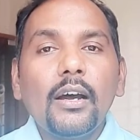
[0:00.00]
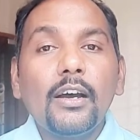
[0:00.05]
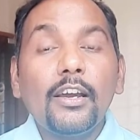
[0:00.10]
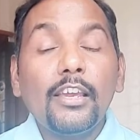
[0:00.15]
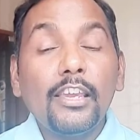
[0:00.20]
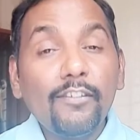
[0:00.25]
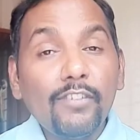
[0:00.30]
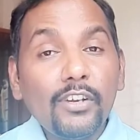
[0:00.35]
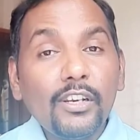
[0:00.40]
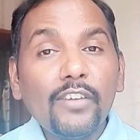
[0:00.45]

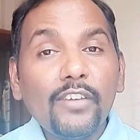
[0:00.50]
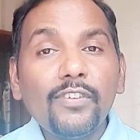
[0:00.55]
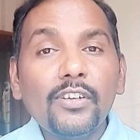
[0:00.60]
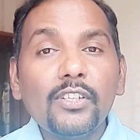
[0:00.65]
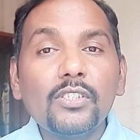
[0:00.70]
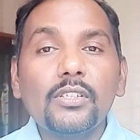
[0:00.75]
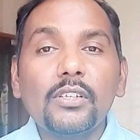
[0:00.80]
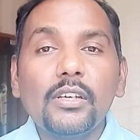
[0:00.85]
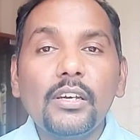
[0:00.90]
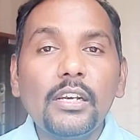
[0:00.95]
Even if
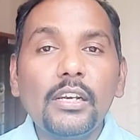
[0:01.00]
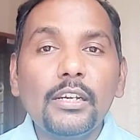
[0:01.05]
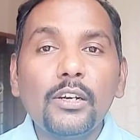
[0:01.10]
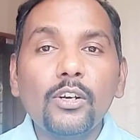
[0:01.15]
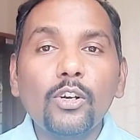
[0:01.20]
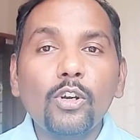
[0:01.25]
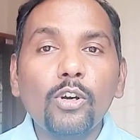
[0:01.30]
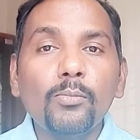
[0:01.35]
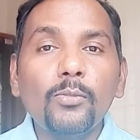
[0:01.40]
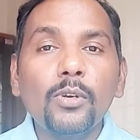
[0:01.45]
it's a
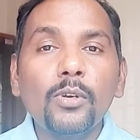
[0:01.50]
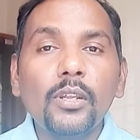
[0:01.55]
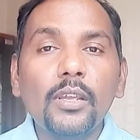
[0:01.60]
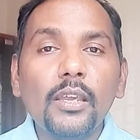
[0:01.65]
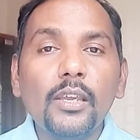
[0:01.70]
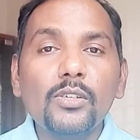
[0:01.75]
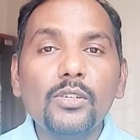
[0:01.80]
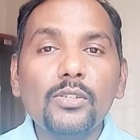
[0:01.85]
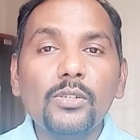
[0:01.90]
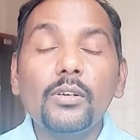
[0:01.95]
written
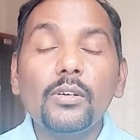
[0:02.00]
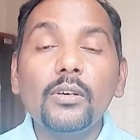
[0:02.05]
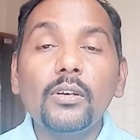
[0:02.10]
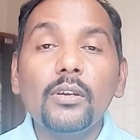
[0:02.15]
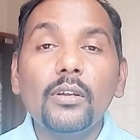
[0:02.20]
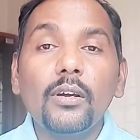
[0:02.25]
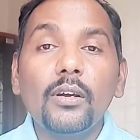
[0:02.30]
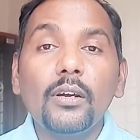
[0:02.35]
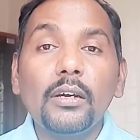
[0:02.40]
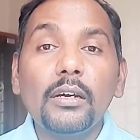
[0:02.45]
communication,
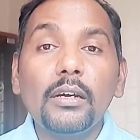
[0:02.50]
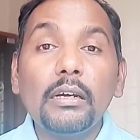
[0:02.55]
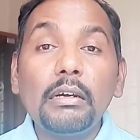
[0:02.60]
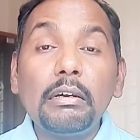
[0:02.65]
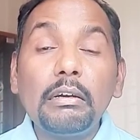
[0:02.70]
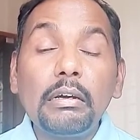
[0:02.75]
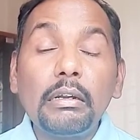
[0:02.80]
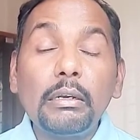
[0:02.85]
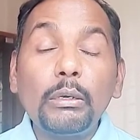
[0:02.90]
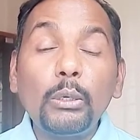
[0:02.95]

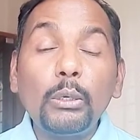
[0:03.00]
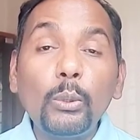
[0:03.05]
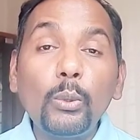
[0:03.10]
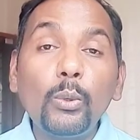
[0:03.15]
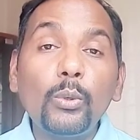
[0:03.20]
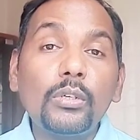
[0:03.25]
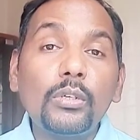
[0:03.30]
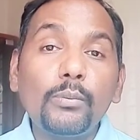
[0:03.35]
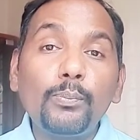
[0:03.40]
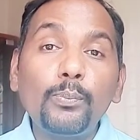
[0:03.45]

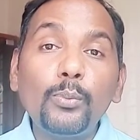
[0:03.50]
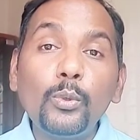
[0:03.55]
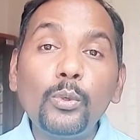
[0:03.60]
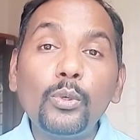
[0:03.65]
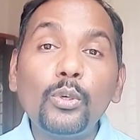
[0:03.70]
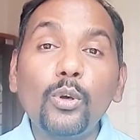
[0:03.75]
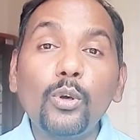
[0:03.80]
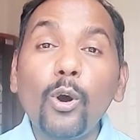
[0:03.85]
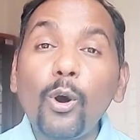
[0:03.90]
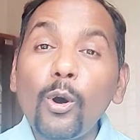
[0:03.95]
don't
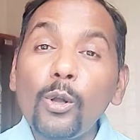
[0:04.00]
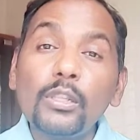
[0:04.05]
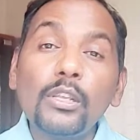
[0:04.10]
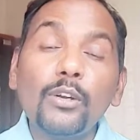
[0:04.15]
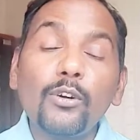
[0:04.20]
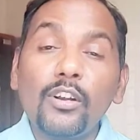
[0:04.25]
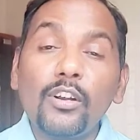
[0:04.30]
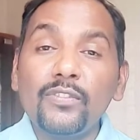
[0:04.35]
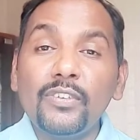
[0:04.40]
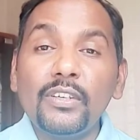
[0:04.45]
put all the
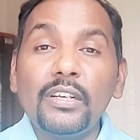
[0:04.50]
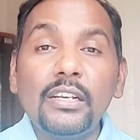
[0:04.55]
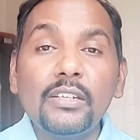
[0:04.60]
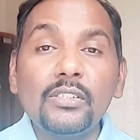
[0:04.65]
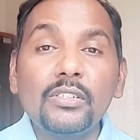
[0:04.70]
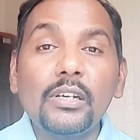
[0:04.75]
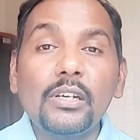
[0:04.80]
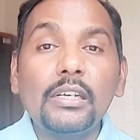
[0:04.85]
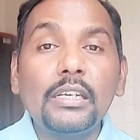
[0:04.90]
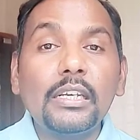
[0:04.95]

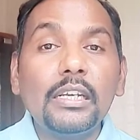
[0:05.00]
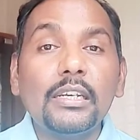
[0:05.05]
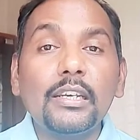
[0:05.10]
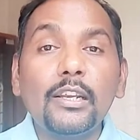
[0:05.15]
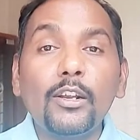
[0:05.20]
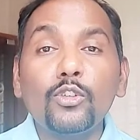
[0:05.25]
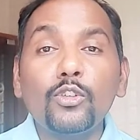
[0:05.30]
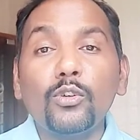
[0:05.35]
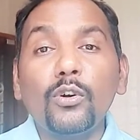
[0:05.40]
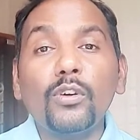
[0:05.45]
confidential
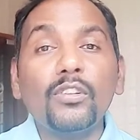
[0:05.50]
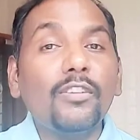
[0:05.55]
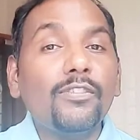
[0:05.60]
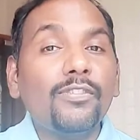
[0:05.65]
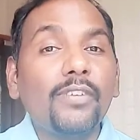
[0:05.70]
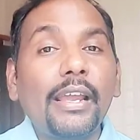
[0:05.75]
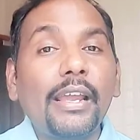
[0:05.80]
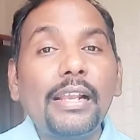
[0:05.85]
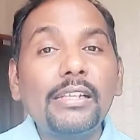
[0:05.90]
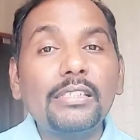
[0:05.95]
details or the
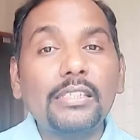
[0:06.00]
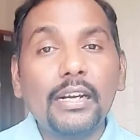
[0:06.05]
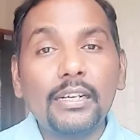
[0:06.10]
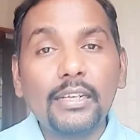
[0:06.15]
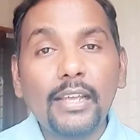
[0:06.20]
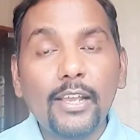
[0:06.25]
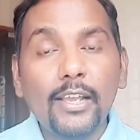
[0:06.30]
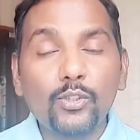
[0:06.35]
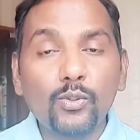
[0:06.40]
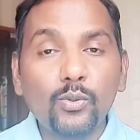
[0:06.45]
files
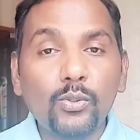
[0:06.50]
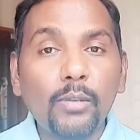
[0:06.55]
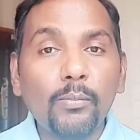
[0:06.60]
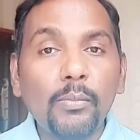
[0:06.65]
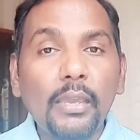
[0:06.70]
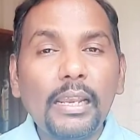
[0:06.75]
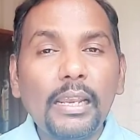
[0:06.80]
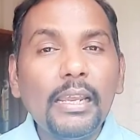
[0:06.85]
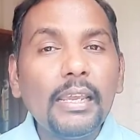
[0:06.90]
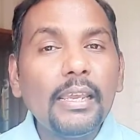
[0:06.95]
attached to the
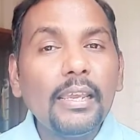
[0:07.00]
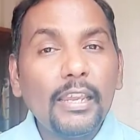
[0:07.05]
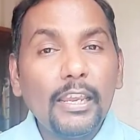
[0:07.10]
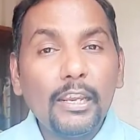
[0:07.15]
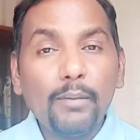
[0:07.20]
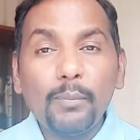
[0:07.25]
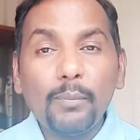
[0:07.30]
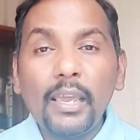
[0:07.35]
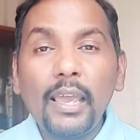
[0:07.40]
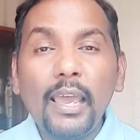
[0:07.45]
mail.
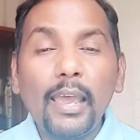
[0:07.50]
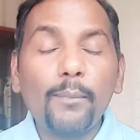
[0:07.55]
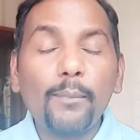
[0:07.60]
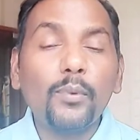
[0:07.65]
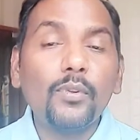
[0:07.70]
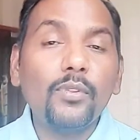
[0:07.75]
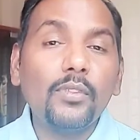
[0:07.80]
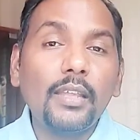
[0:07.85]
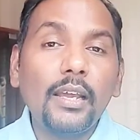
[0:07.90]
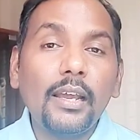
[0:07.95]
It may
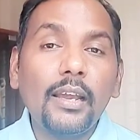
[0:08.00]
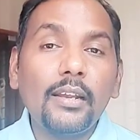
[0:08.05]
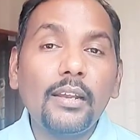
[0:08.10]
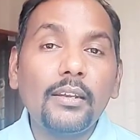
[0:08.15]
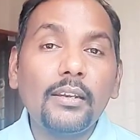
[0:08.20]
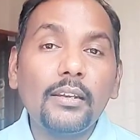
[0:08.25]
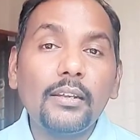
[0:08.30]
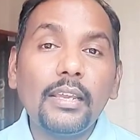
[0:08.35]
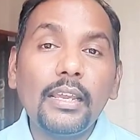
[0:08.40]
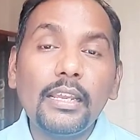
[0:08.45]
happen
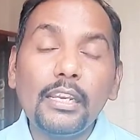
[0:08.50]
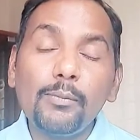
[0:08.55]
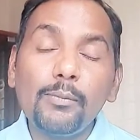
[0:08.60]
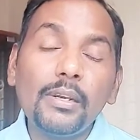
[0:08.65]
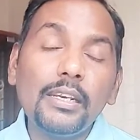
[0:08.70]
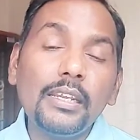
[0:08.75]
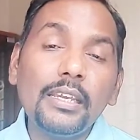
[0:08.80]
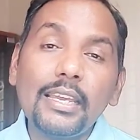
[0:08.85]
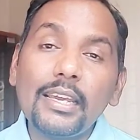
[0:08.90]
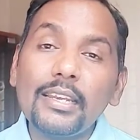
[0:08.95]
that
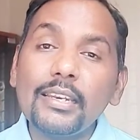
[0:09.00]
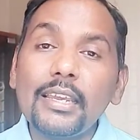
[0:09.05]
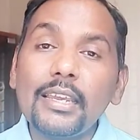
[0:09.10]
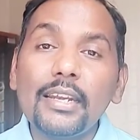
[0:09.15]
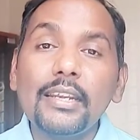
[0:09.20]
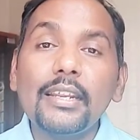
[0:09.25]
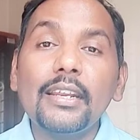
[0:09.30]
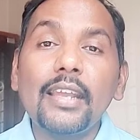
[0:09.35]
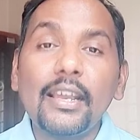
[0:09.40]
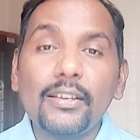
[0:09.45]
anybody can
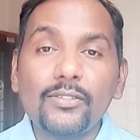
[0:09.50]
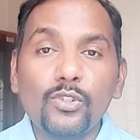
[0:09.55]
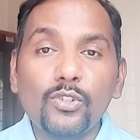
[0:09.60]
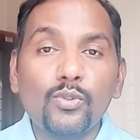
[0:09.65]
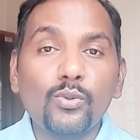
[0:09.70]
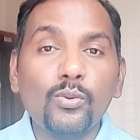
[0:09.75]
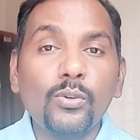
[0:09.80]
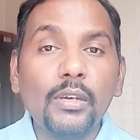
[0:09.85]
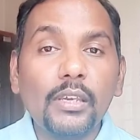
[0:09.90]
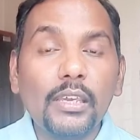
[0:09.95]
get an access
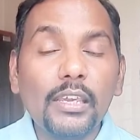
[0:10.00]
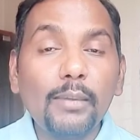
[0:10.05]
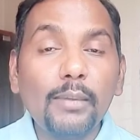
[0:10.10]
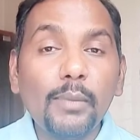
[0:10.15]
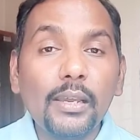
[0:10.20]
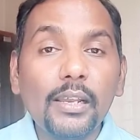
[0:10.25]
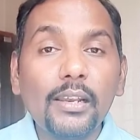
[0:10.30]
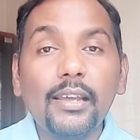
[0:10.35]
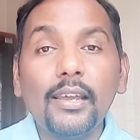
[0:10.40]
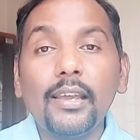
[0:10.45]
to your
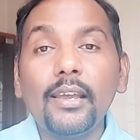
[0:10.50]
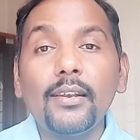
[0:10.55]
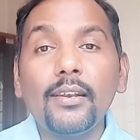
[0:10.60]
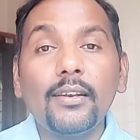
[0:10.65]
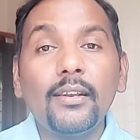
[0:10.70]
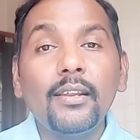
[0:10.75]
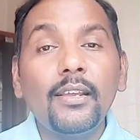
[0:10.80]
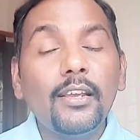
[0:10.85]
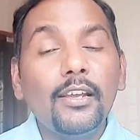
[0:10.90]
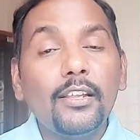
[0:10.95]
email and
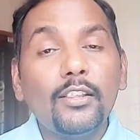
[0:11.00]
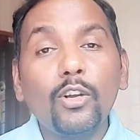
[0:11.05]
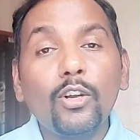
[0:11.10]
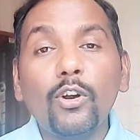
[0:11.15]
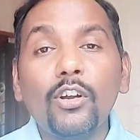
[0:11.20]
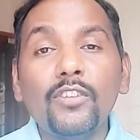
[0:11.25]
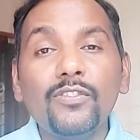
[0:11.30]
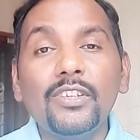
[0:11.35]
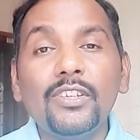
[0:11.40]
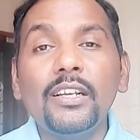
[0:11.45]
the
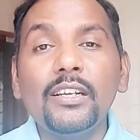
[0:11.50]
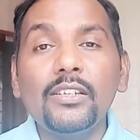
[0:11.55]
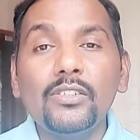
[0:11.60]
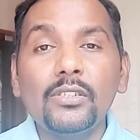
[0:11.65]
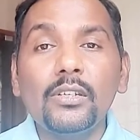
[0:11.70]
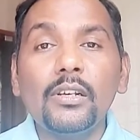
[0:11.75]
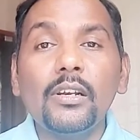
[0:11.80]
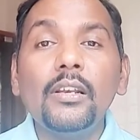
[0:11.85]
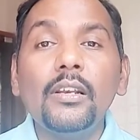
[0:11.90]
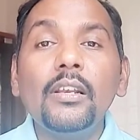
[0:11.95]

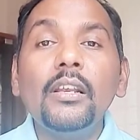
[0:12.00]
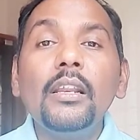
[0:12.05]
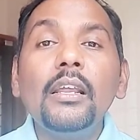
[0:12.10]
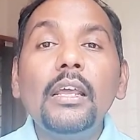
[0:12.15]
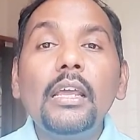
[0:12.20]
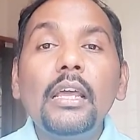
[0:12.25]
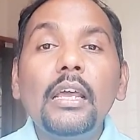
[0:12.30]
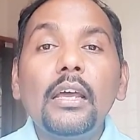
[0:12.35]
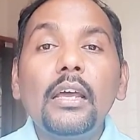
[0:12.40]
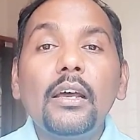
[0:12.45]
confidential
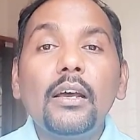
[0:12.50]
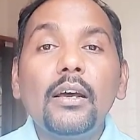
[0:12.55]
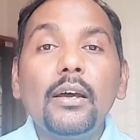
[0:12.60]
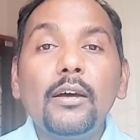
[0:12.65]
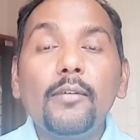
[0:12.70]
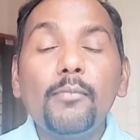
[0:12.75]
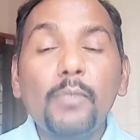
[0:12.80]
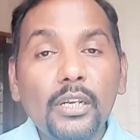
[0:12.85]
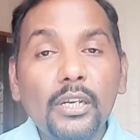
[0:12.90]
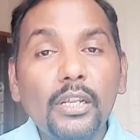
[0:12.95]

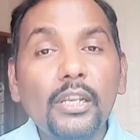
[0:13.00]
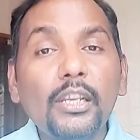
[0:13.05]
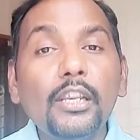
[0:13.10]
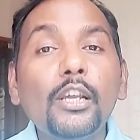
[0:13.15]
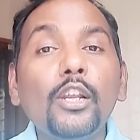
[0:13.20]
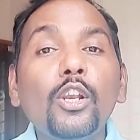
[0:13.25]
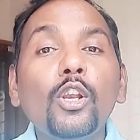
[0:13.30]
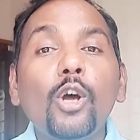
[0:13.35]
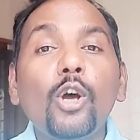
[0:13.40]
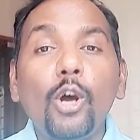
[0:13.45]

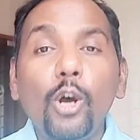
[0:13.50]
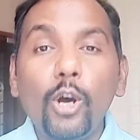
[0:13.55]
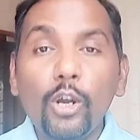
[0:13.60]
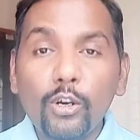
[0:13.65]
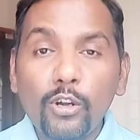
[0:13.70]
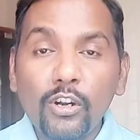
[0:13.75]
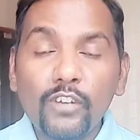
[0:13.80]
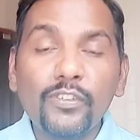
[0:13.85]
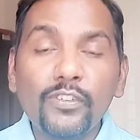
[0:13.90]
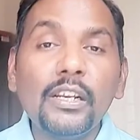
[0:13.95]
material or
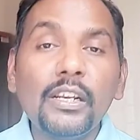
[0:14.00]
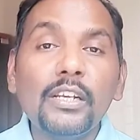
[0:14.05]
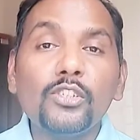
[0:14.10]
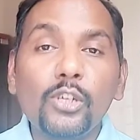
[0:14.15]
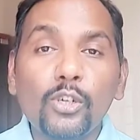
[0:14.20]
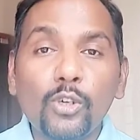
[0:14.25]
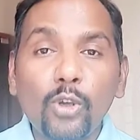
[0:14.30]
confidential